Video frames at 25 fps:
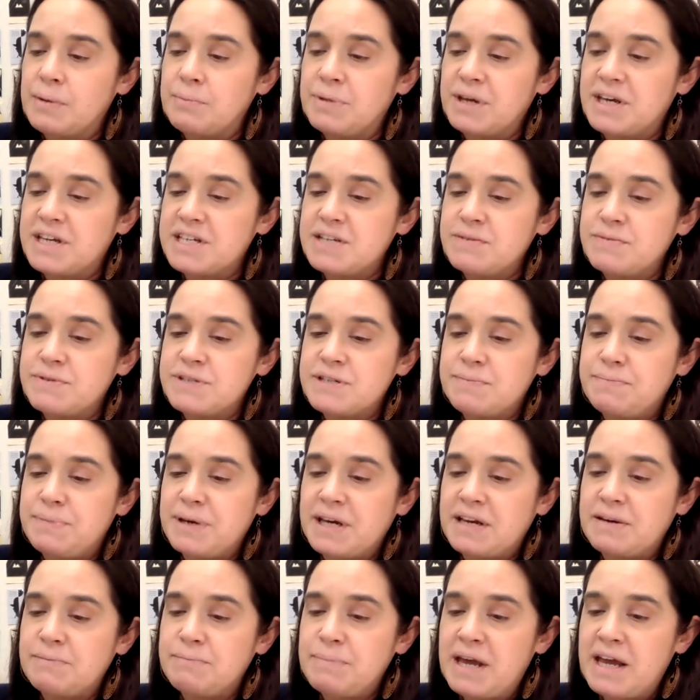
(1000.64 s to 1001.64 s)
Because he was a
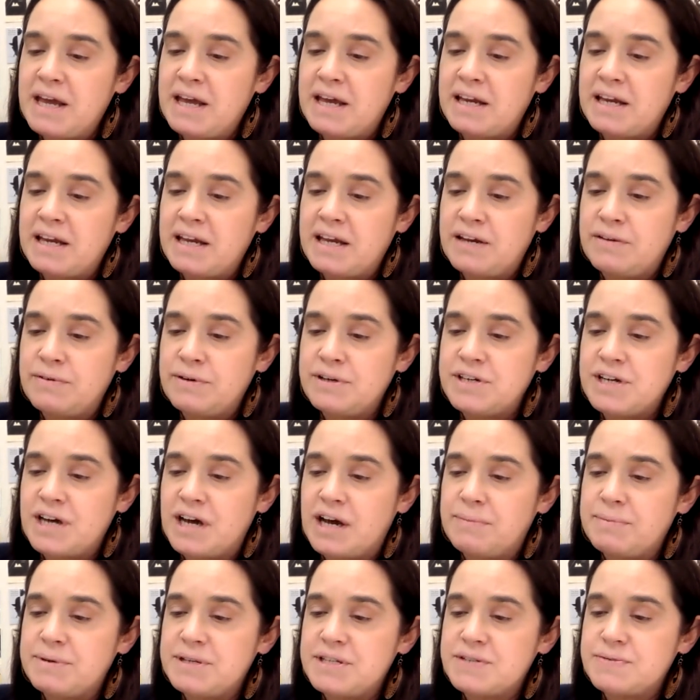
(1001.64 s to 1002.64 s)
big man, Henry
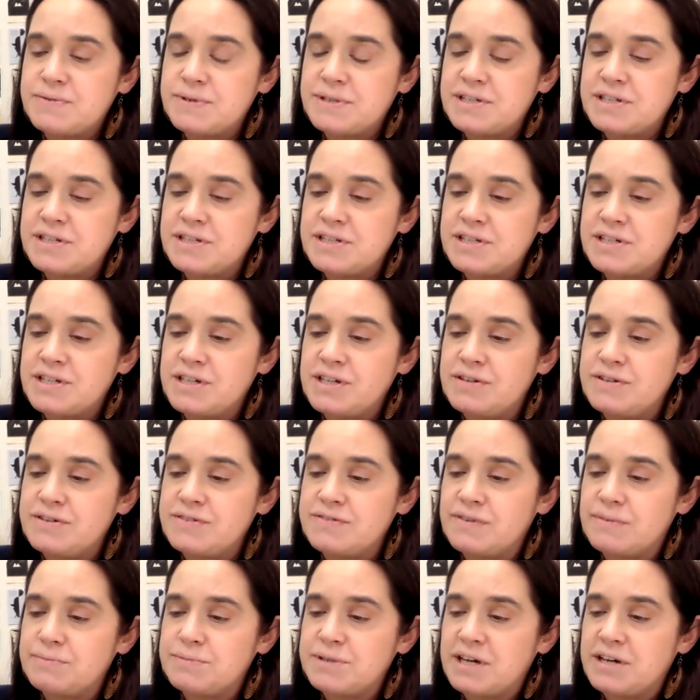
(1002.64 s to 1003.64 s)
Dobbins was
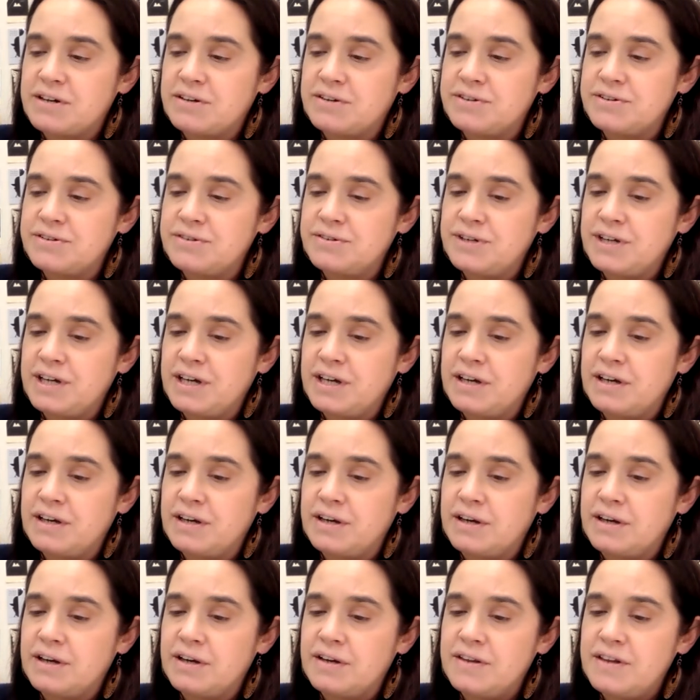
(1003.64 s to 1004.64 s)
excused from tunnel duty.
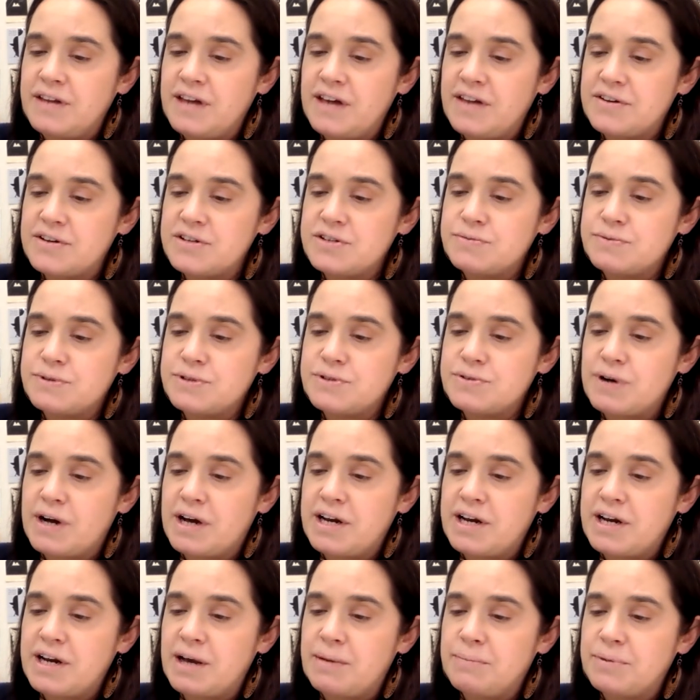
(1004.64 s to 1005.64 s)
The others would
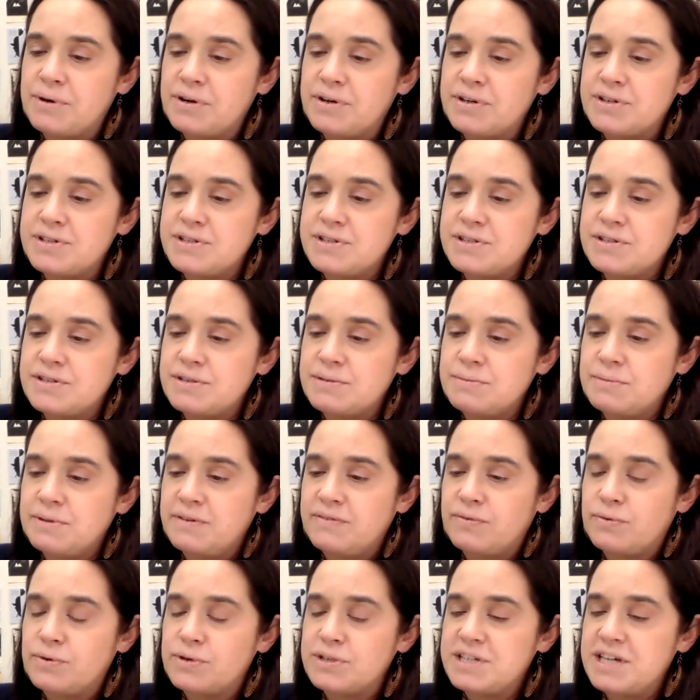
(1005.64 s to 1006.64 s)
draw numbers.
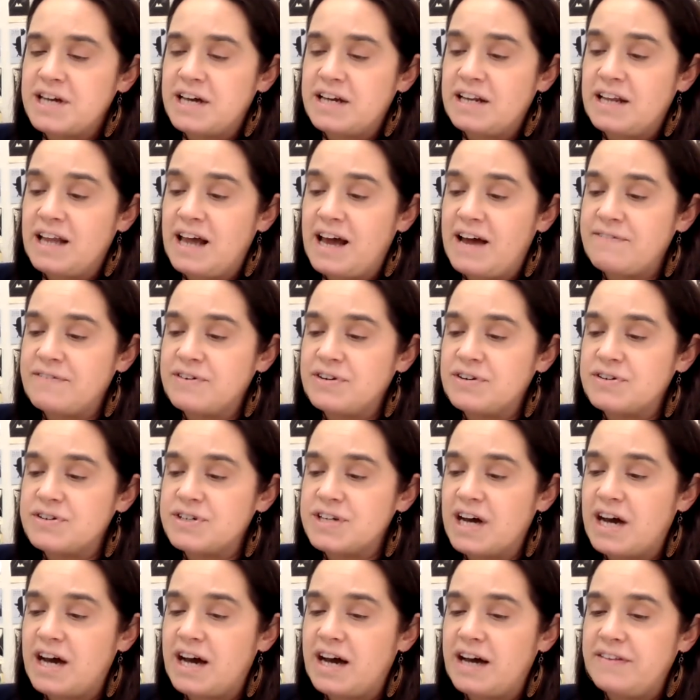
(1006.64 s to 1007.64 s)
Before Ted Lavender
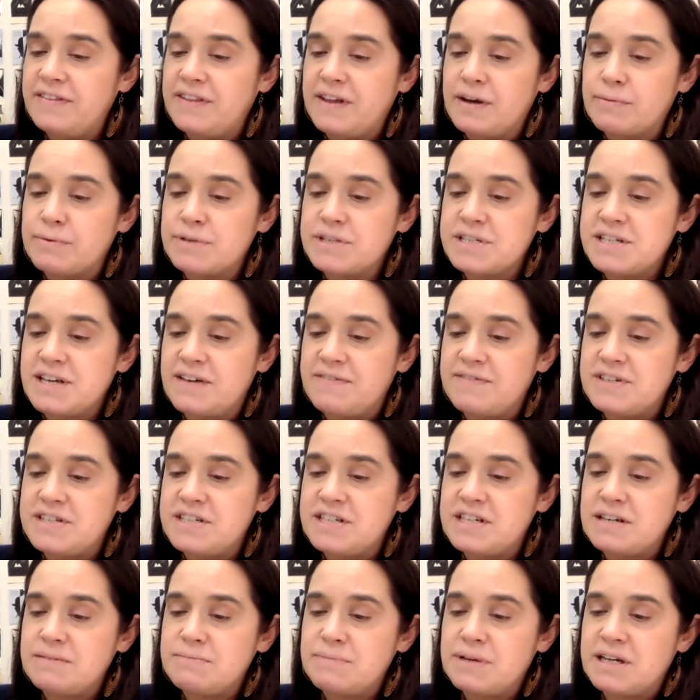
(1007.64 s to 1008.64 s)
died, there were
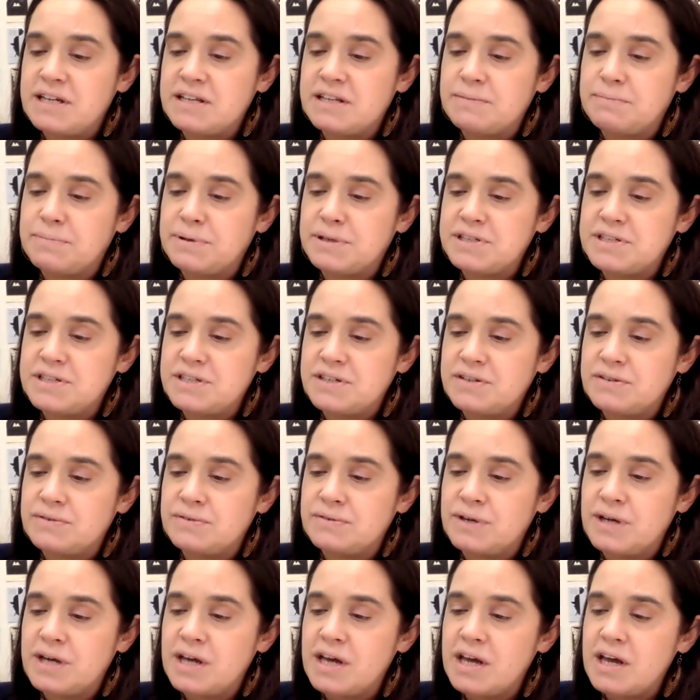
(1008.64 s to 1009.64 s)
17 men in the
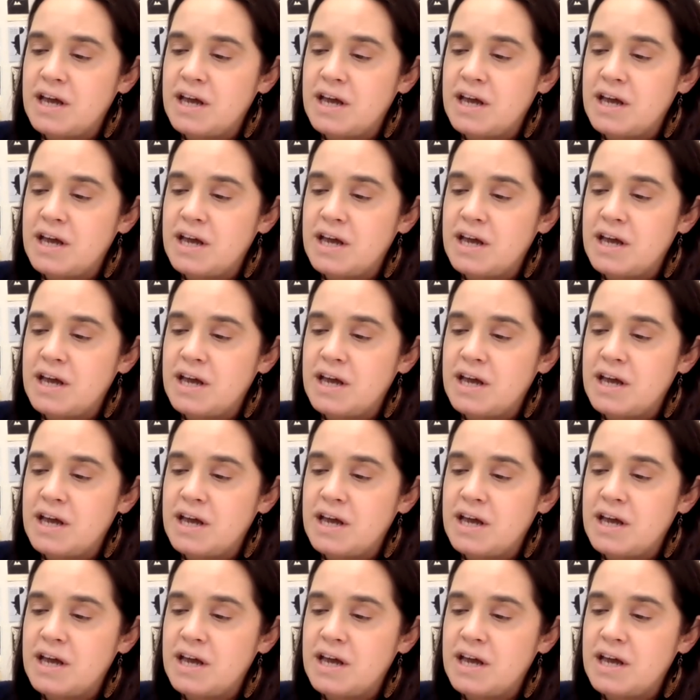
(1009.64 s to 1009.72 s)
platoon,